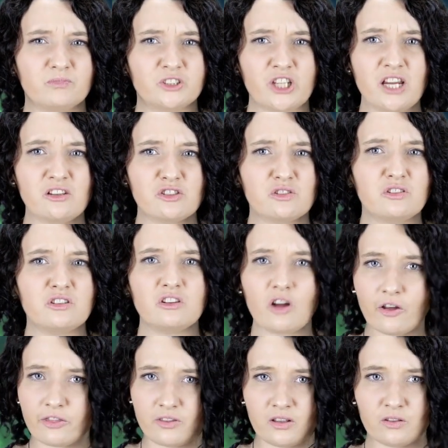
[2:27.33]
change
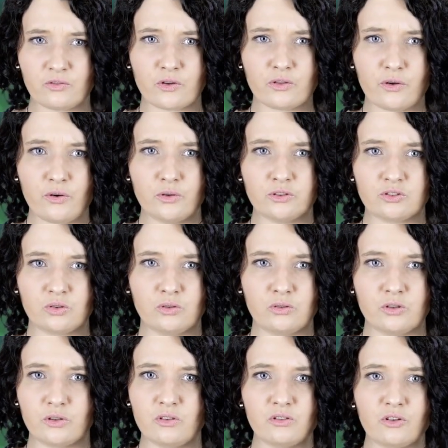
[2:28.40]
nothing for those who
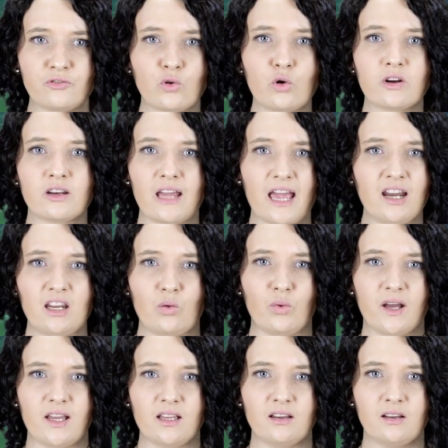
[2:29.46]
couldn't afford it
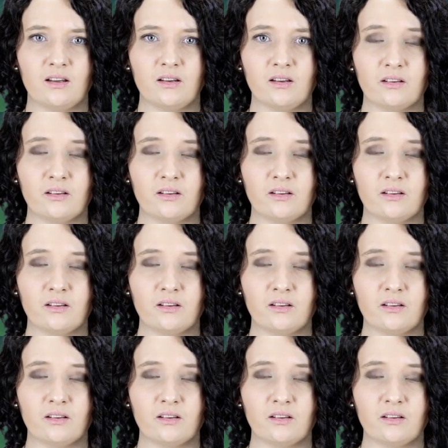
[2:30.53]
anyway.